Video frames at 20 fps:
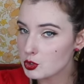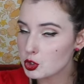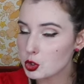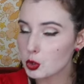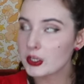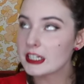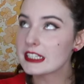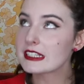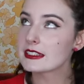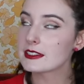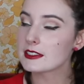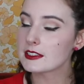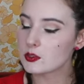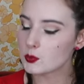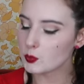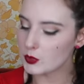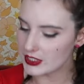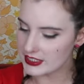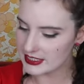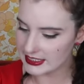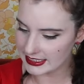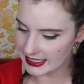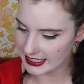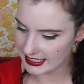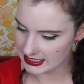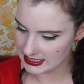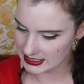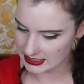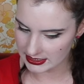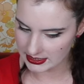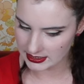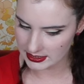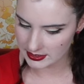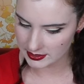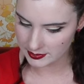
Choices were selected.